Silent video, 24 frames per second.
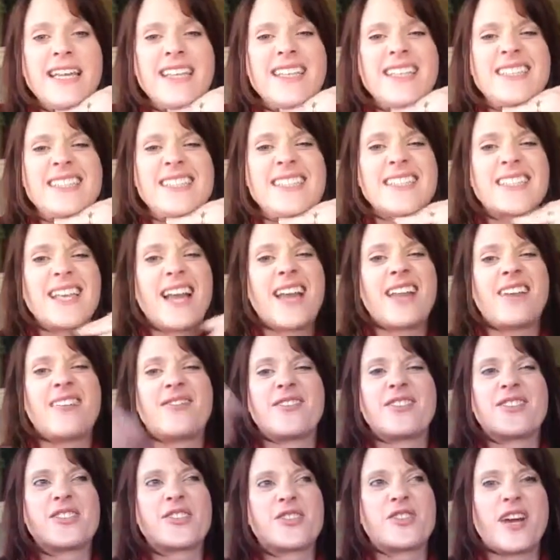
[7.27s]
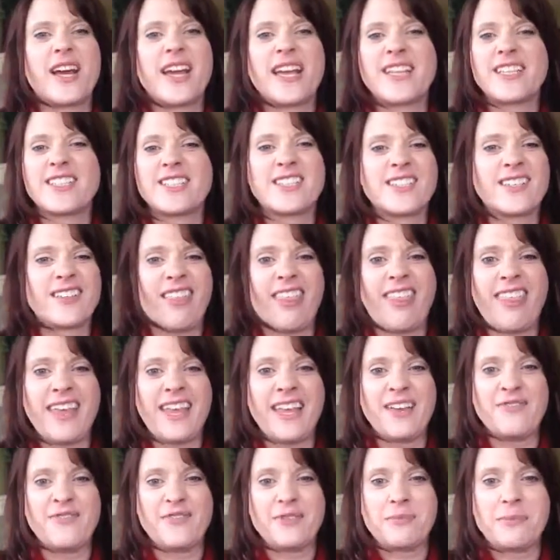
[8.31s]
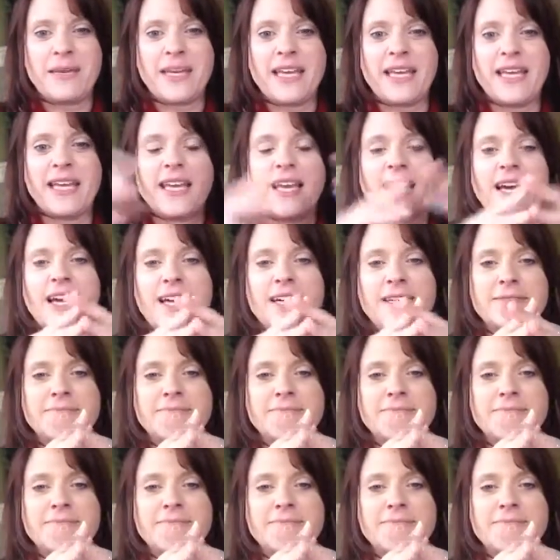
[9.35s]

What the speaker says: This is kind of a strange thing for me